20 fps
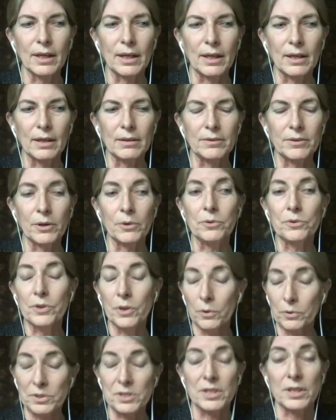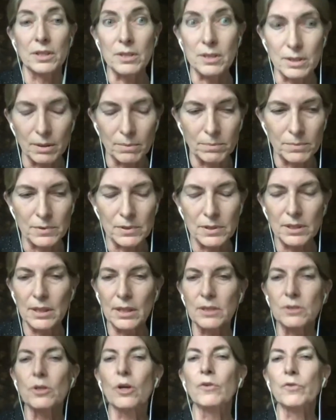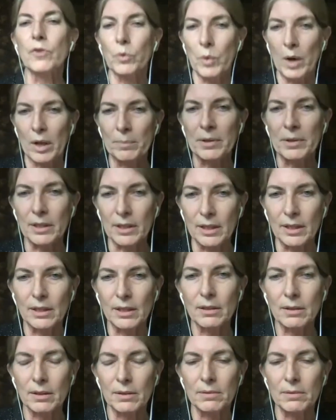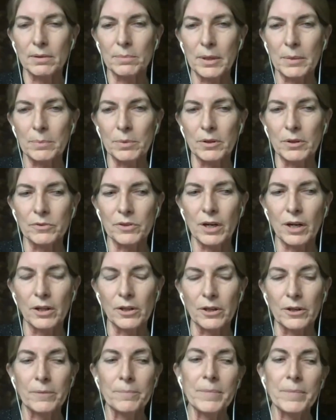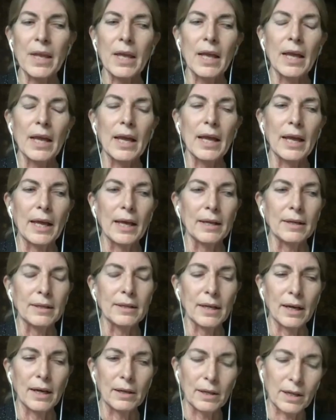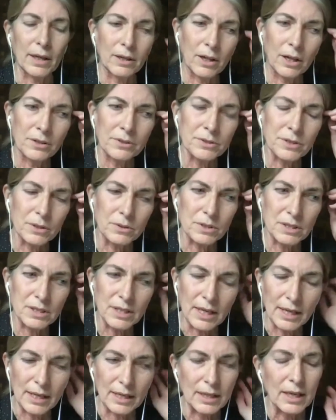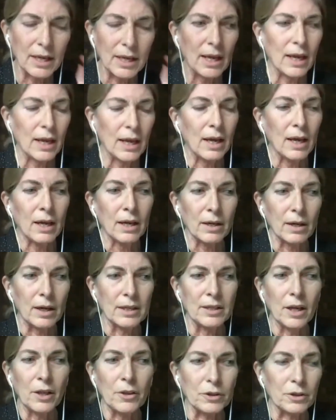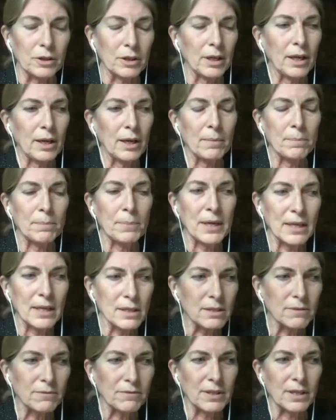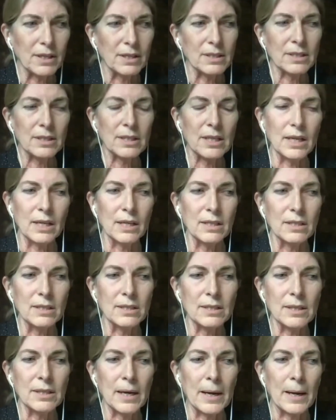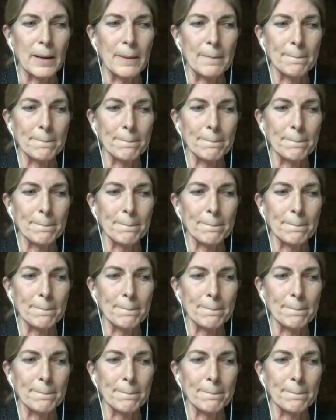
those systems, it's overwhelmingly people of color. And I'll also say another piece of this is, and